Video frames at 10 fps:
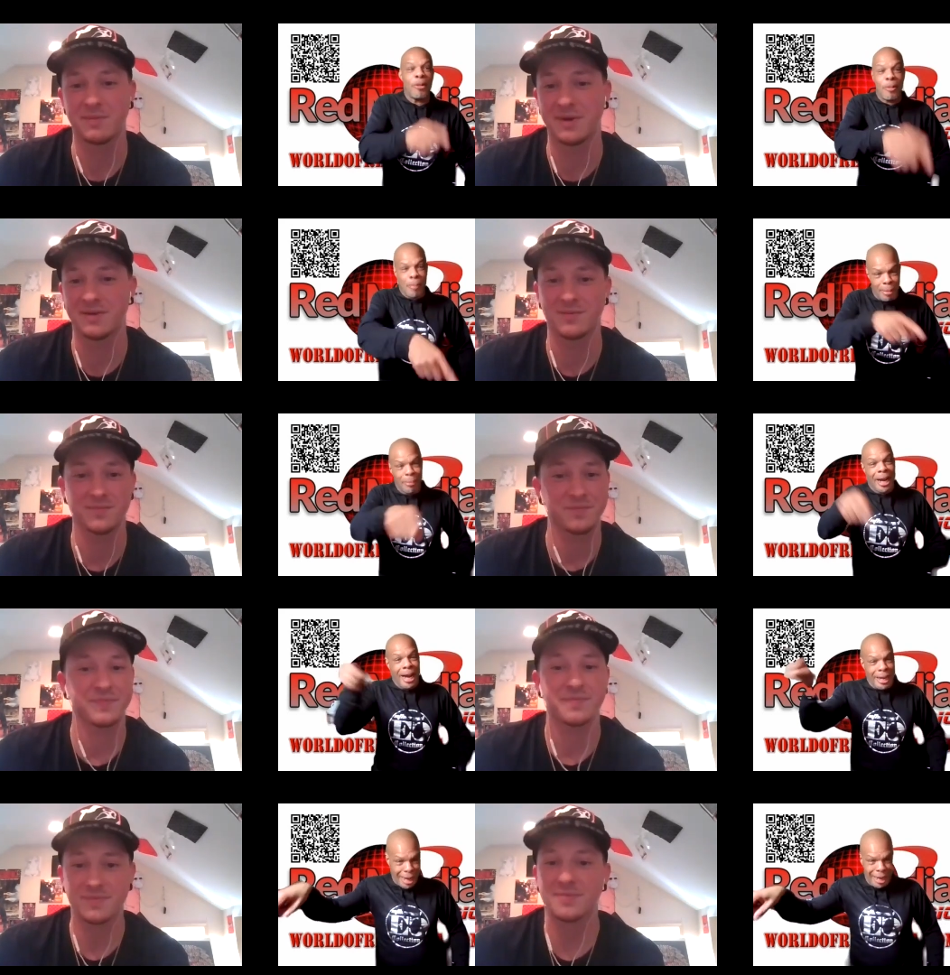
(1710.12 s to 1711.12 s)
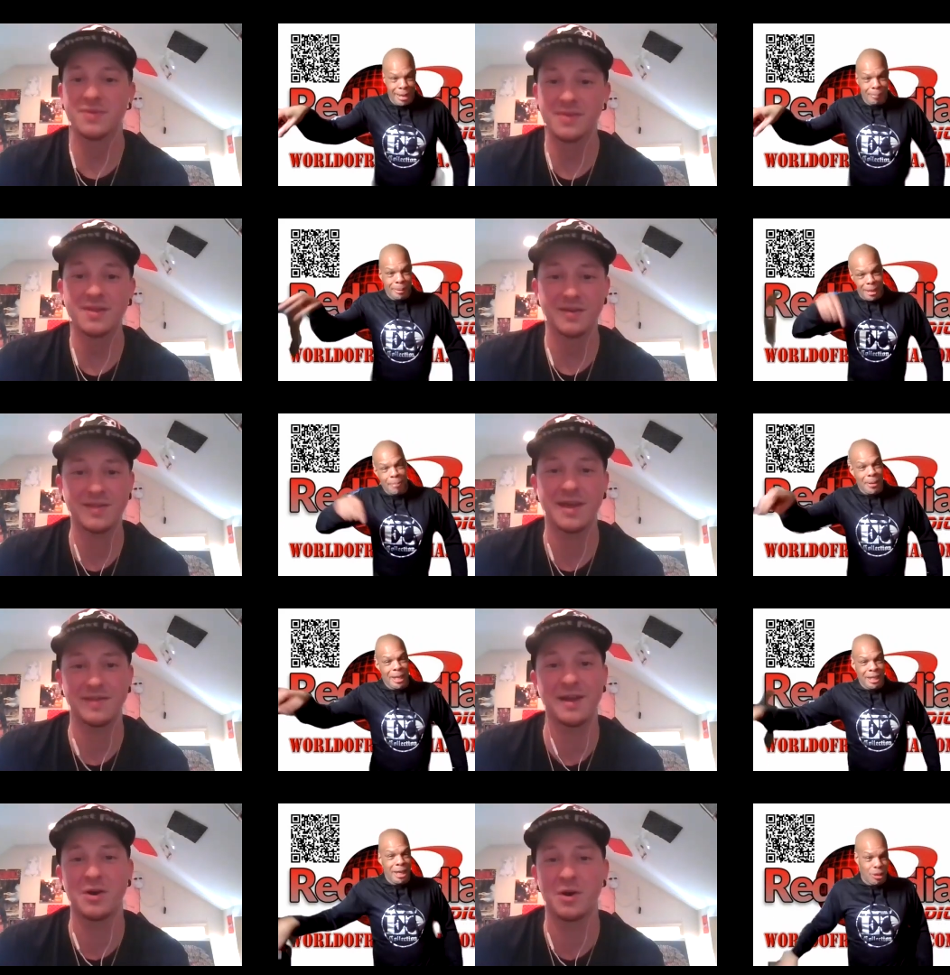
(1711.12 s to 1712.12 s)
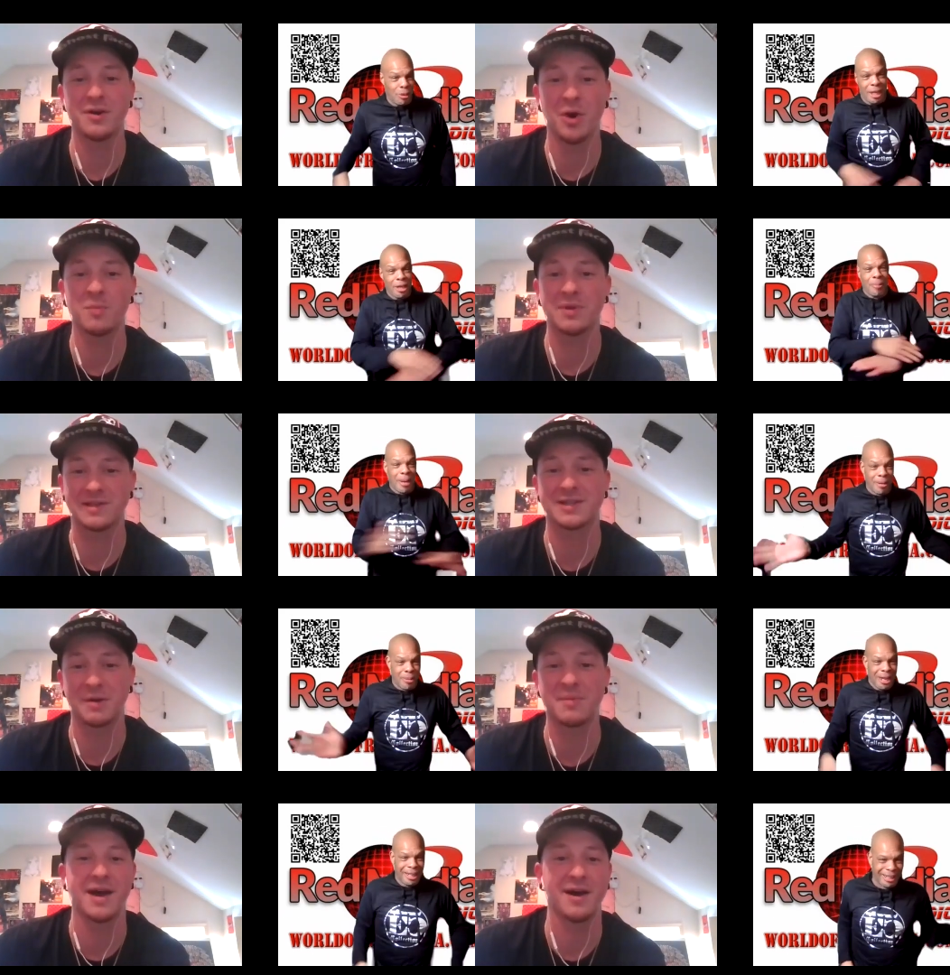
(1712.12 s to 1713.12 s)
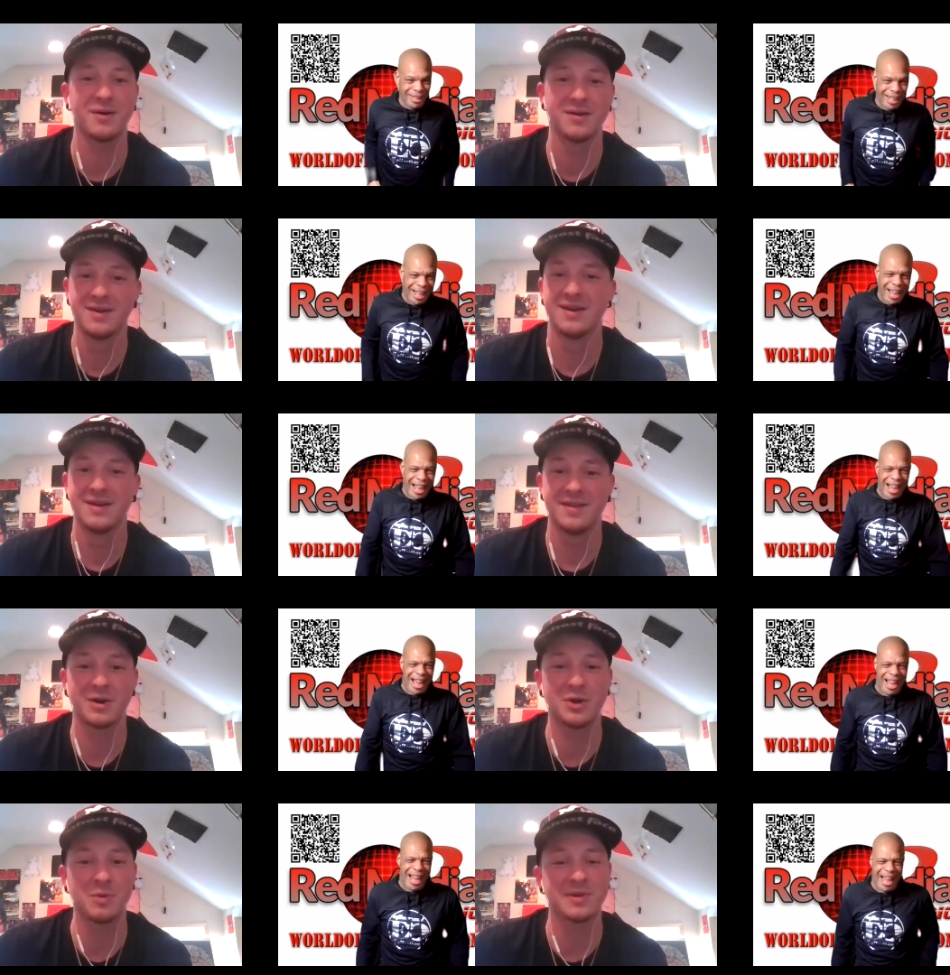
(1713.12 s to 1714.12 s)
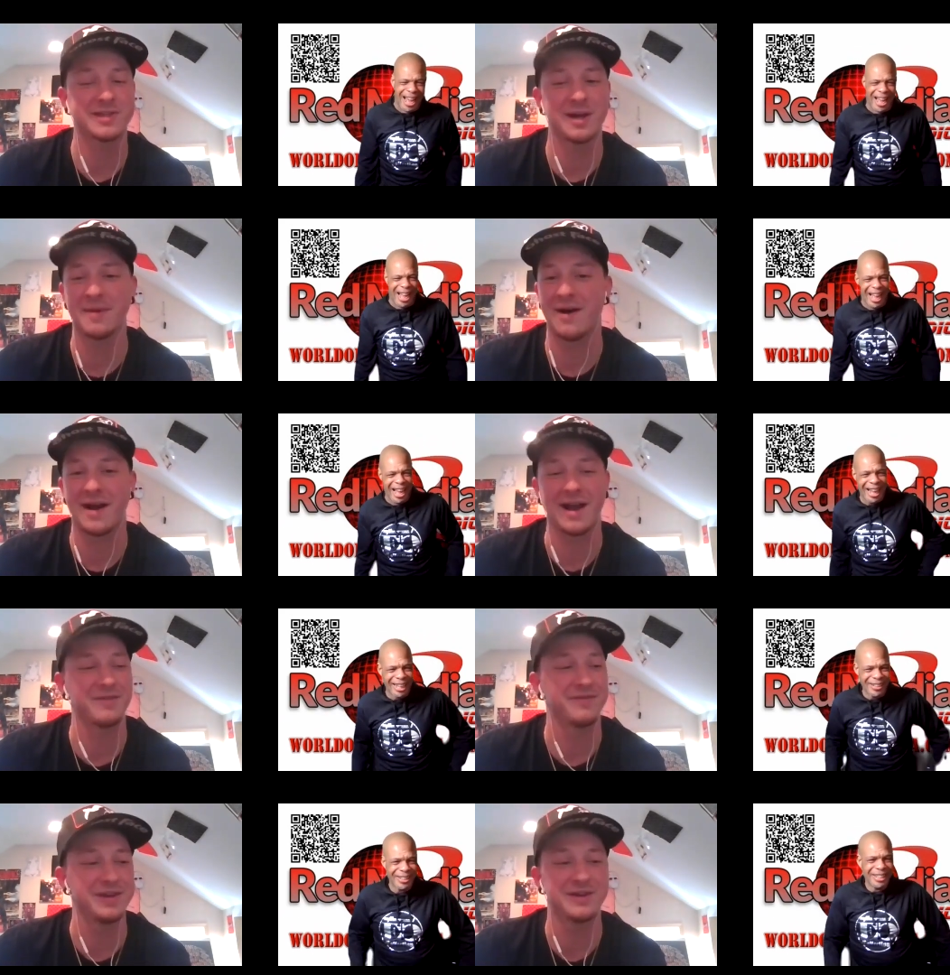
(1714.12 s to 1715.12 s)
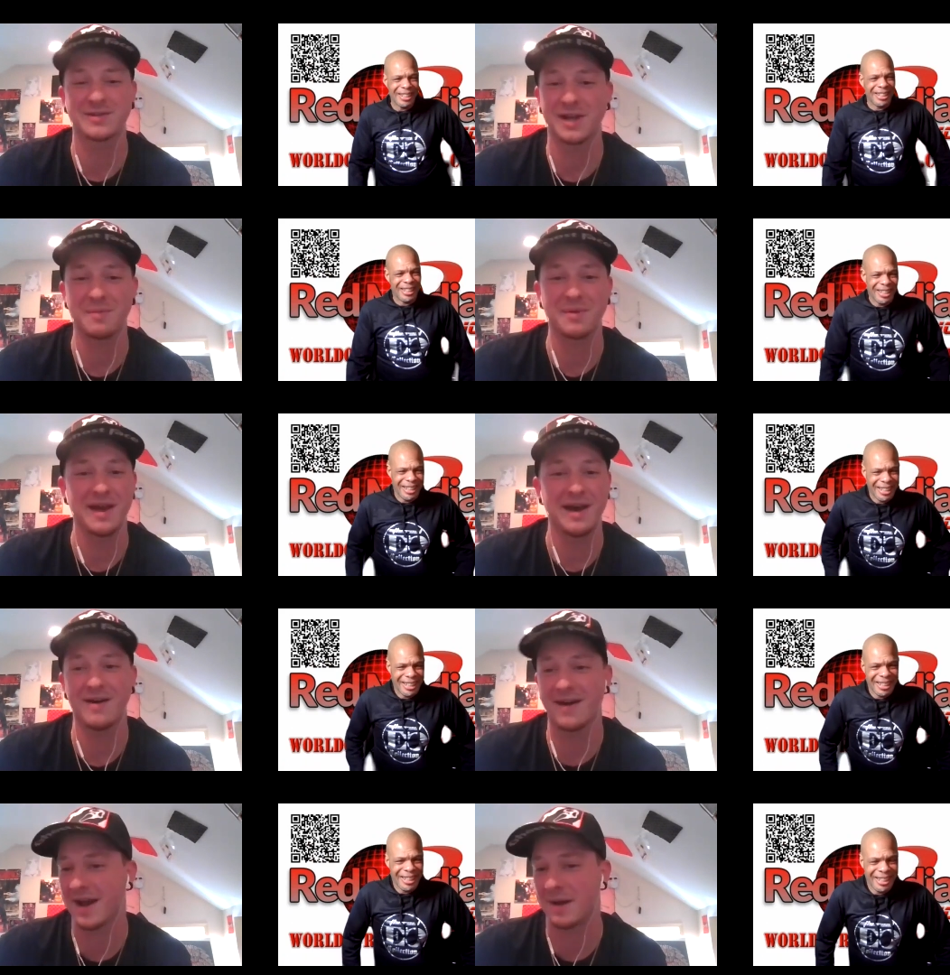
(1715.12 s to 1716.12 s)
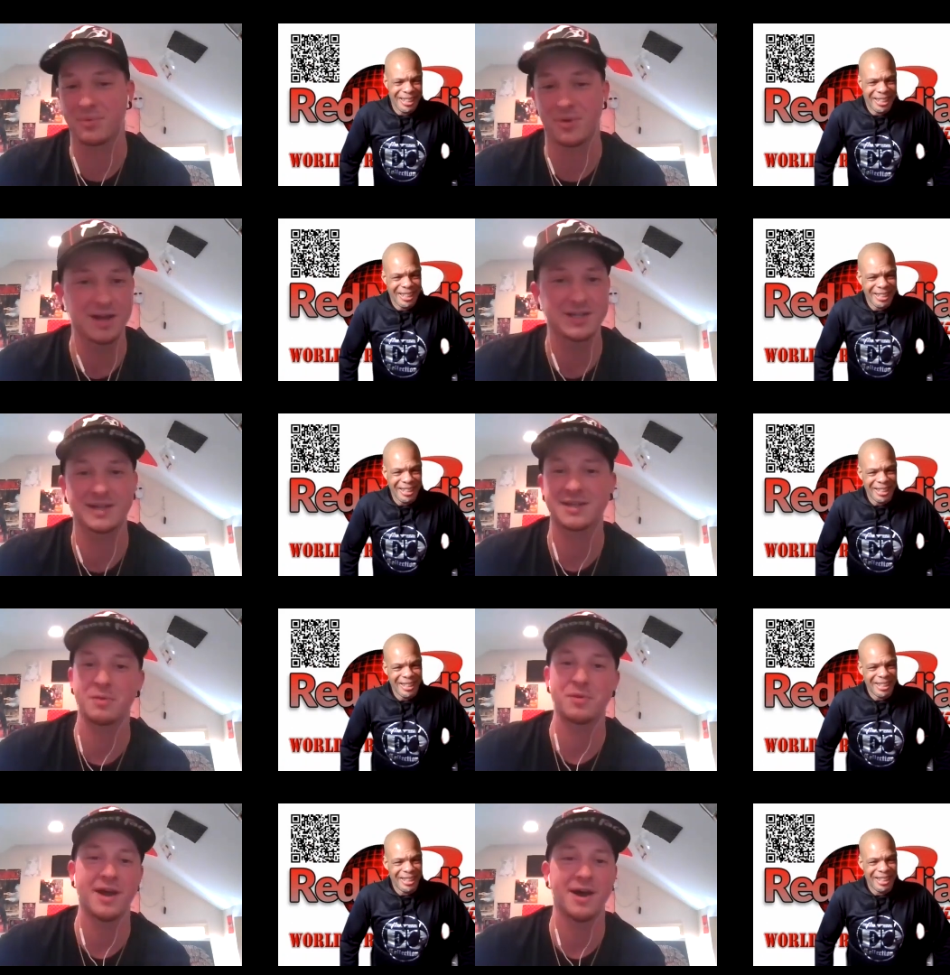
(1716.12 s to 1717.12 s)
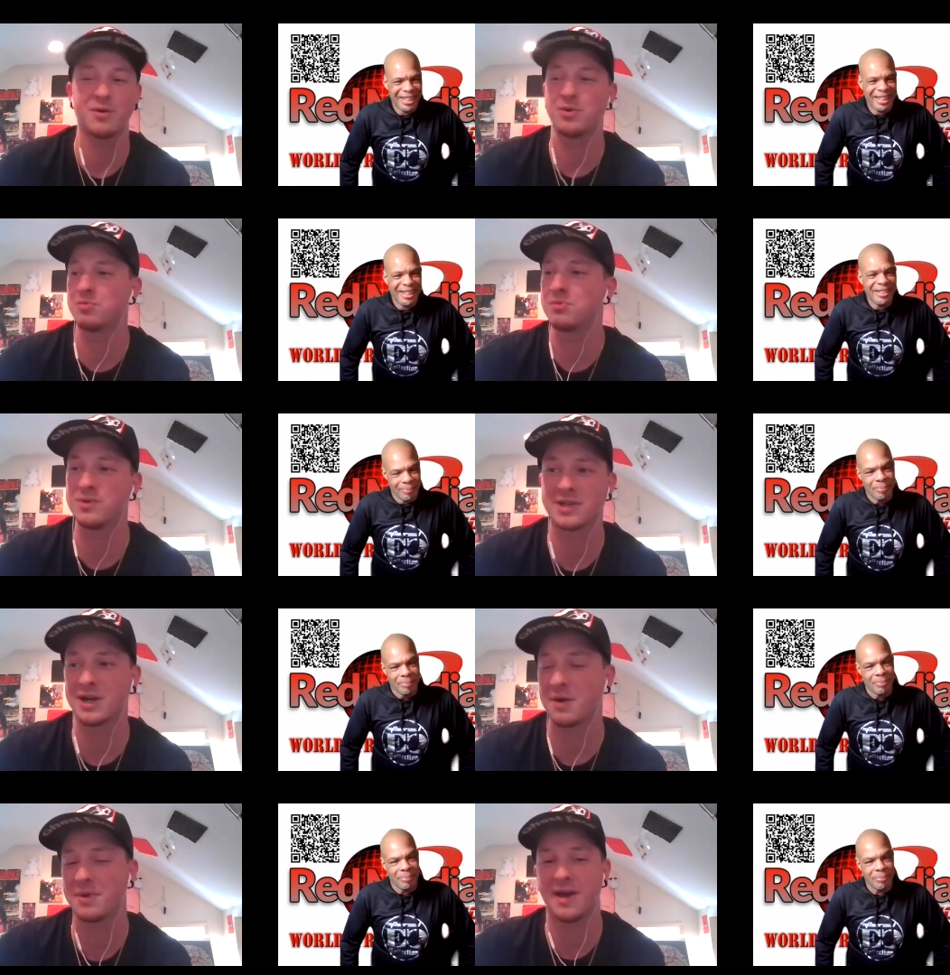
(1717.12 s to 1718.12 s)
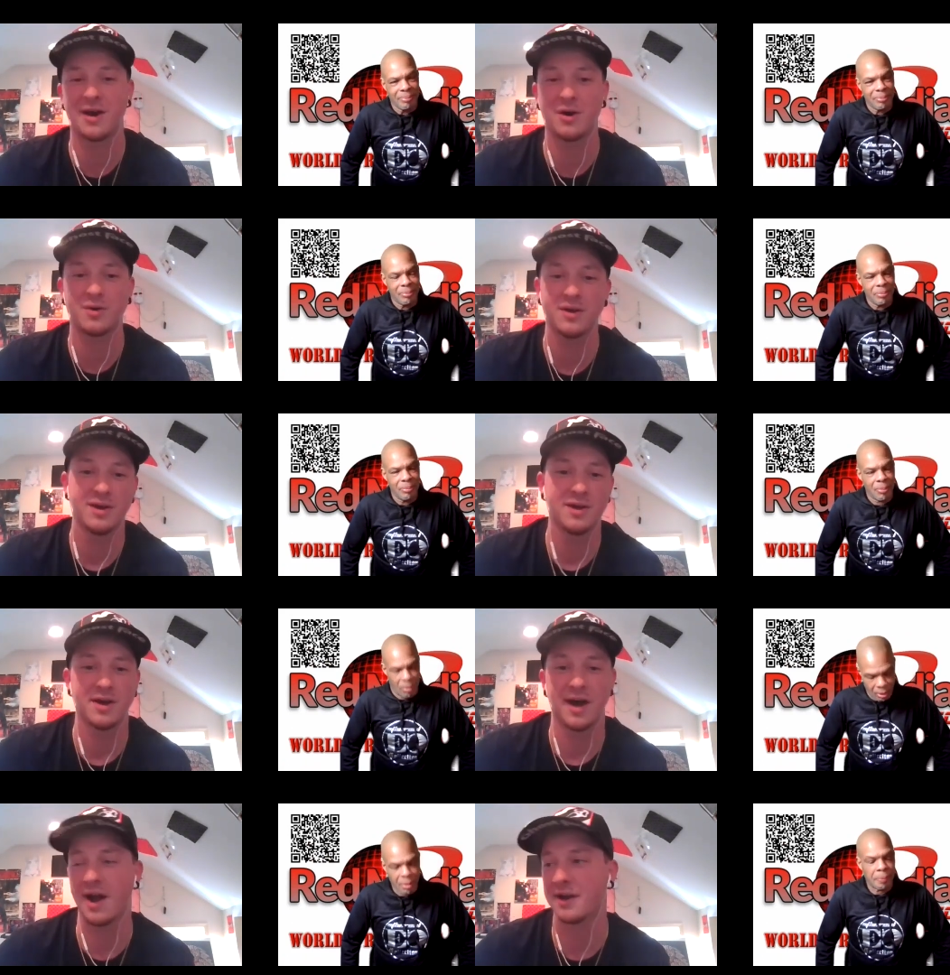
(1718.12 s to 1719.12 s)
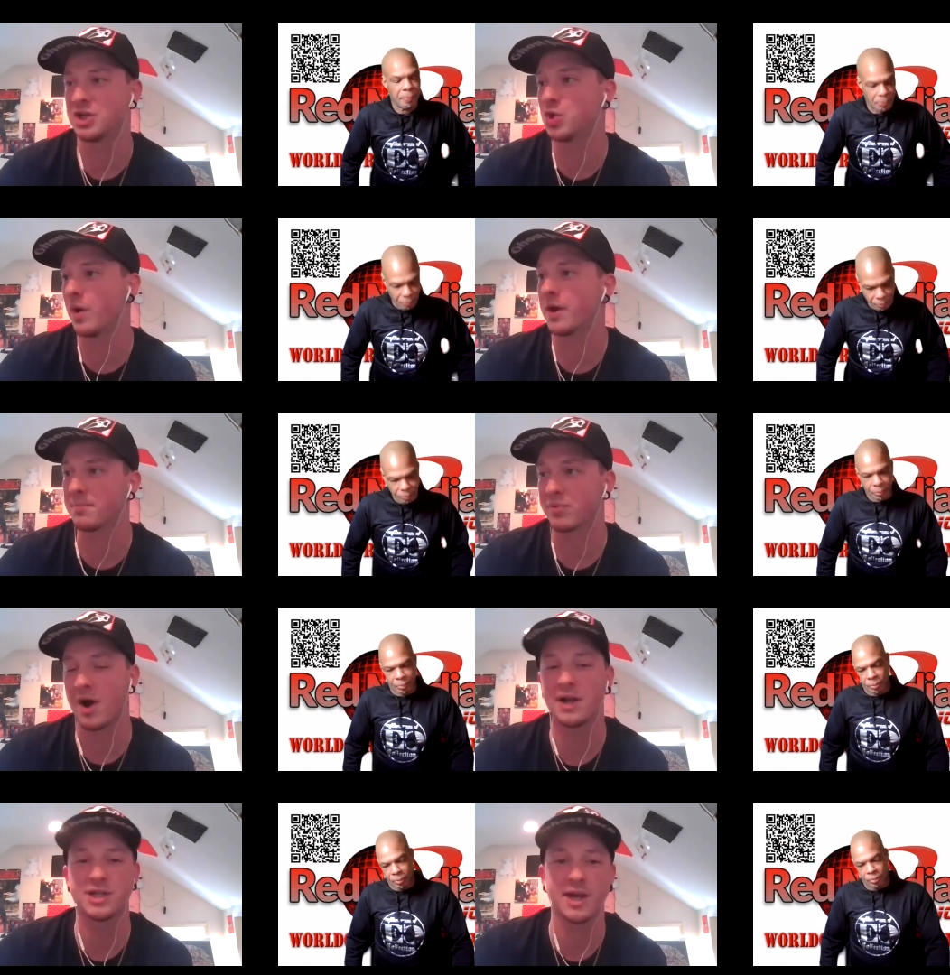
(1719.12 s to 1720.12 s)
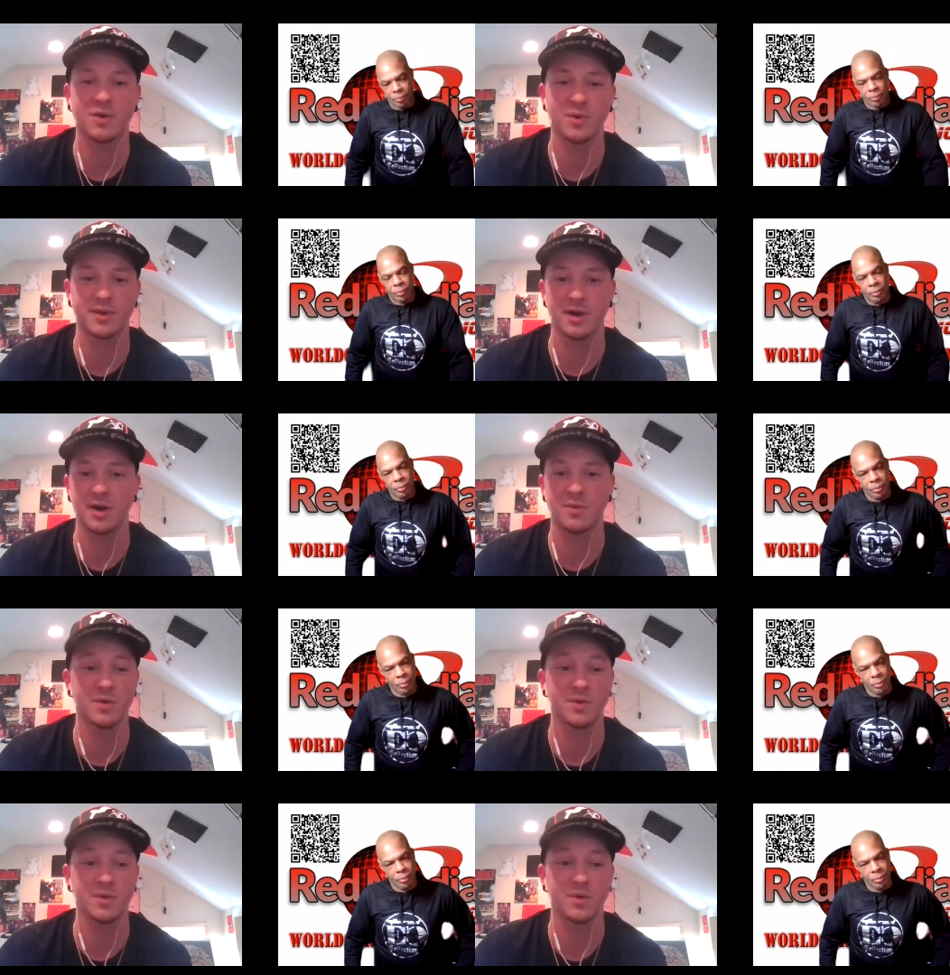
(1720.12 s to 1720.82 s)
Speaker 1: gonna remember that
Speaker 2: name. They, they gonna know me somehow. they gonna know me somehow. I got videos coming out. I got projects coming out. New music coming out. I got a joint project with a